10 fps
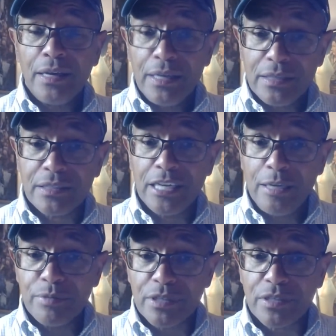his
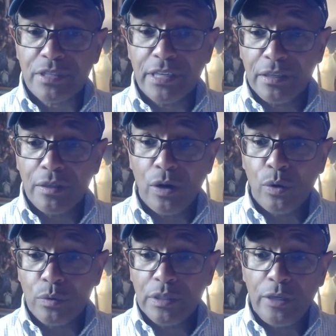teams still
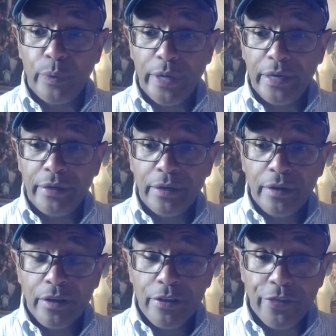only win
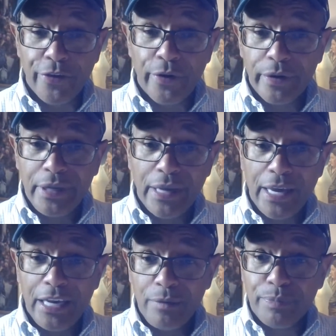
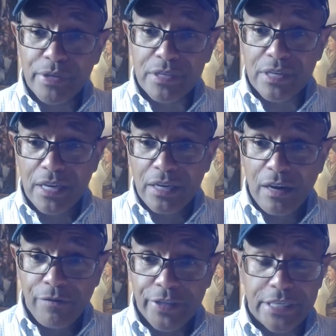38%
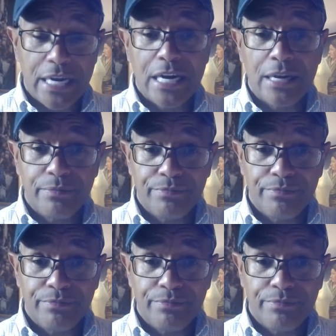of the time.